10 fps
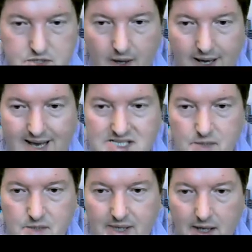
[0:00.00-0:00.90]
So it has to
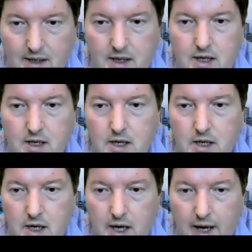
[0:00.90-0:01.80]
be done
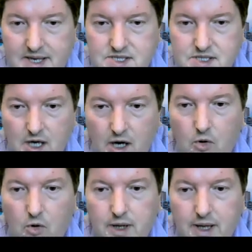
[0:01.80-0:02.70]
ice
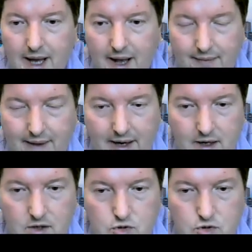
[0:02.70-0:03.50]
cold and then